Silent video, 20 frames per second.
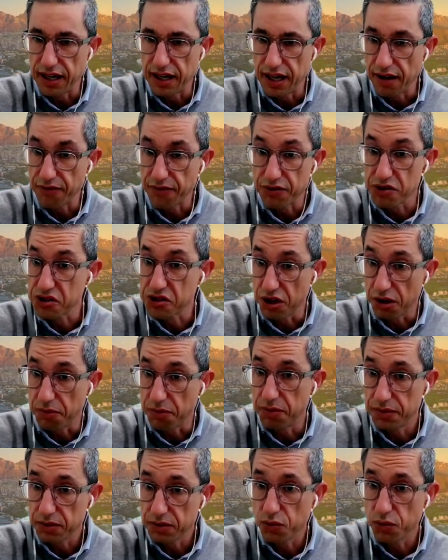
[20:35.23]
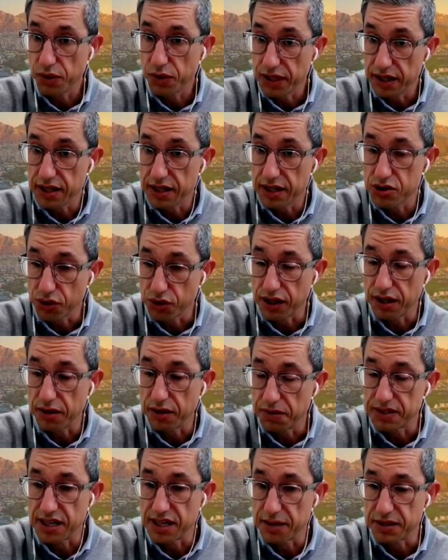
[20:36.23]
never stop. We need to
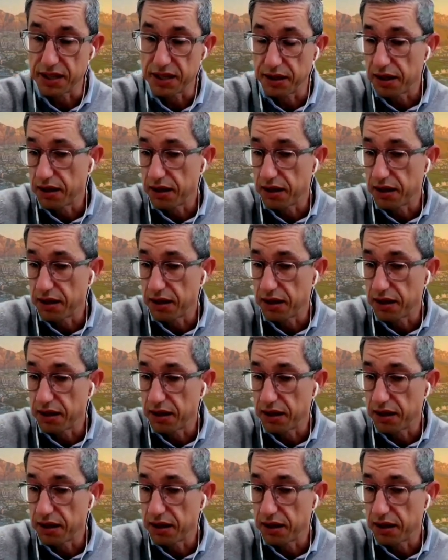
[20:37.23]
keep adapting.